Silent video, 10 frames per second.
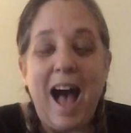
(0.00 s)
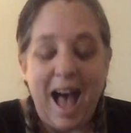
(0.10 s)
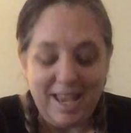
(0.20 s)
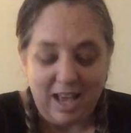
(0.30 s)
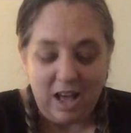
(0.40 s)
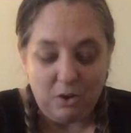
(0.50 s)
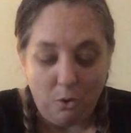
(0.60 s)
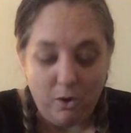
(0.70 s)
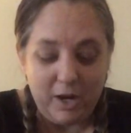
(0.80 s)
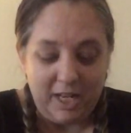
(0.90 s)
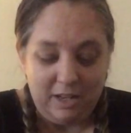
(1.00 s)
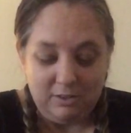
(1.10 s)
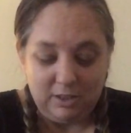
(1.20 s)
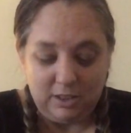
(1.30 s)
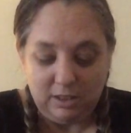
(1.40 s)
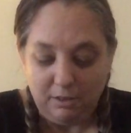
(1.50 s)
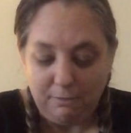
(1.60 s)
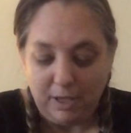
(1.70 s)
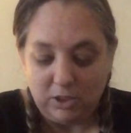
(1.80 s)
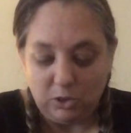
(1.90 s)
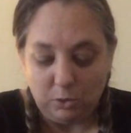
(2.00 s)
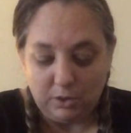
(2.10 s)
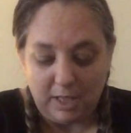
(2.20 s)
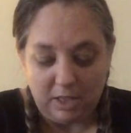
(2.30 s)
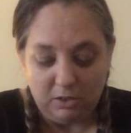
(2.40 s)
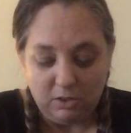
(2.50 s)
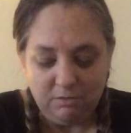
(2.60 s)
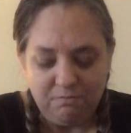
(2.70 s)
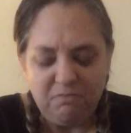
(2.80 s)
I got Oreos, Fudge told Daniel.